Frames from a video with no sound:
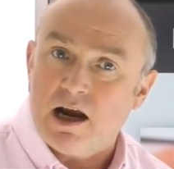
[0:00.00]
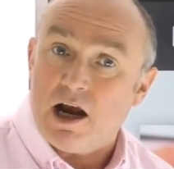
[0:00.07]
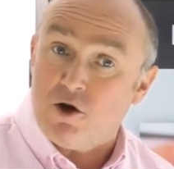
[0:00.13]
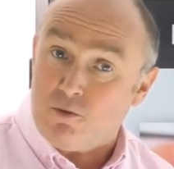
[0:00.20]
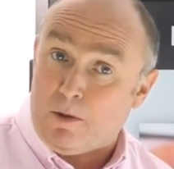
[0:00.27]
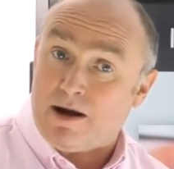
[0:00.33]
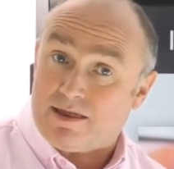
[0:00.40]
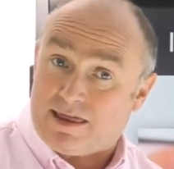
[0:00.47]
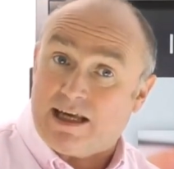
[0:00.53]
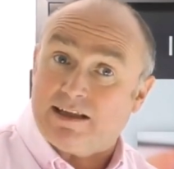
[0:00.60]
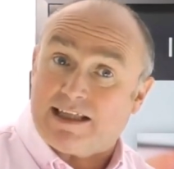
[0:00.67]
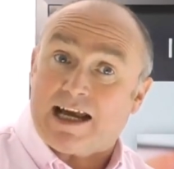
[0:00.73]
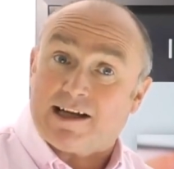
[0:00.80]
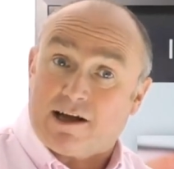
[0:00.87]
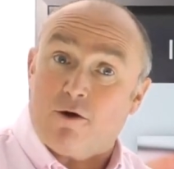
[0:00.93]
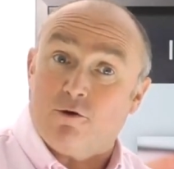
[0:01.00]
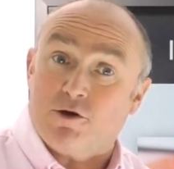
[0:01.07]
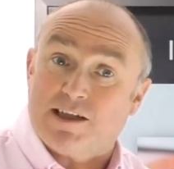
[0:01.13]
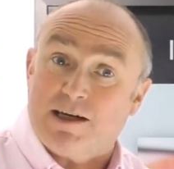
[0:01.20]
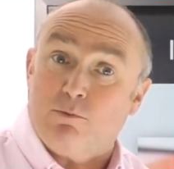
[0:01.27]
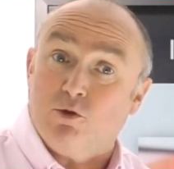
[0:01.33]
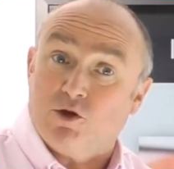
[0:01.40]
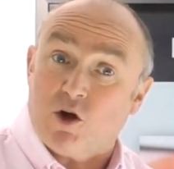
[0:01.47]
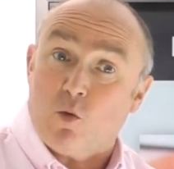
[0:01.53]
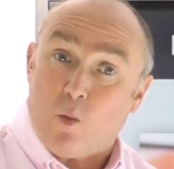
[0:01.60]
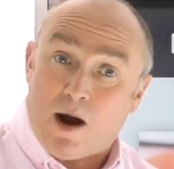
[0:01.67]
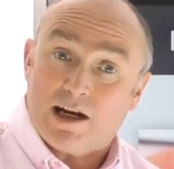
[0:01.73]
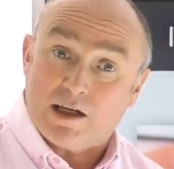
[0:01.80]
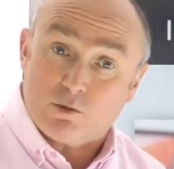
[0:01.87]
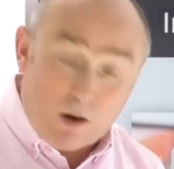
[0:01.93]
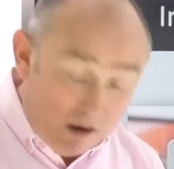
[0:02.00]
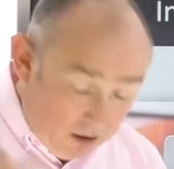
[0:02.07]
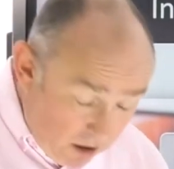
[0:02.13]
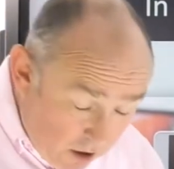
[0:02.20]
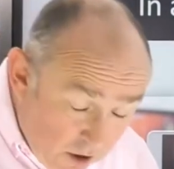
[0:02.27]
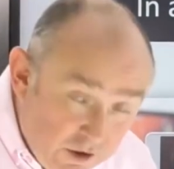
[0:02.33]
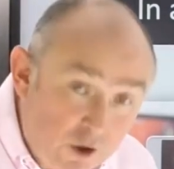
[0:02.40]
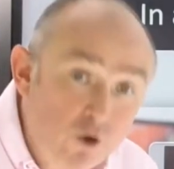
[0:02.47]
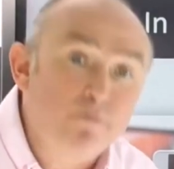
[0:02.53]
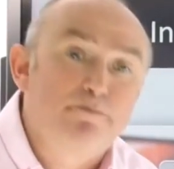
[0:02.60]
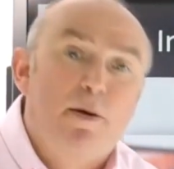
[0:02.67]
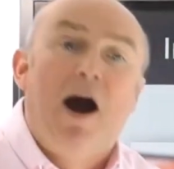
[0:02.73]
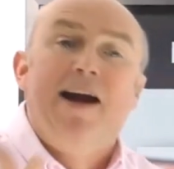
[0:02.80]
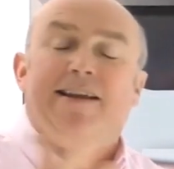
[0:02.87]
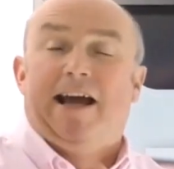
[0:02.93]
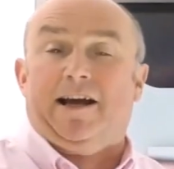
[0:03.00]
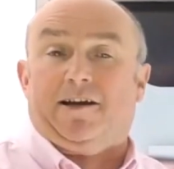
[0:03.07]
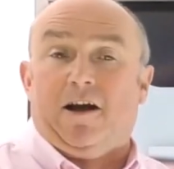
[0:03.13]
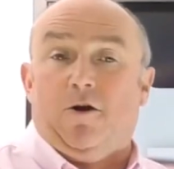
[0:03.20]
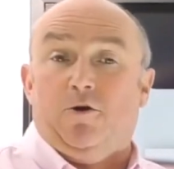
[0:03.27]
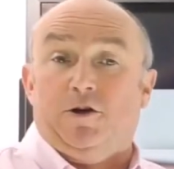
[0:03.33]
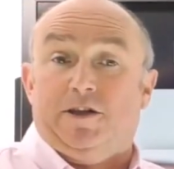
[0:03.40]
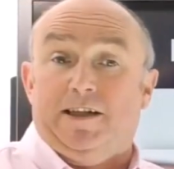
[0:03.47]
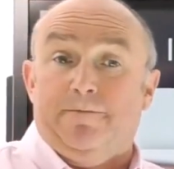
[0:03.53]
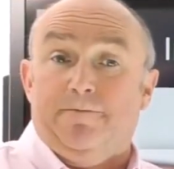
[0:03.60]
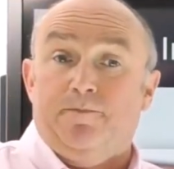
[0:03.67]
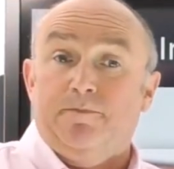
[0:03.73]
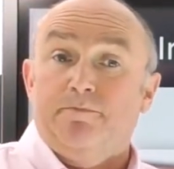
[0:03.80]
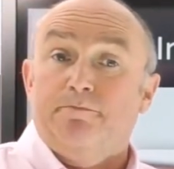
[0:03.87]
and you might think that currency will do well as well, then you buy that currency.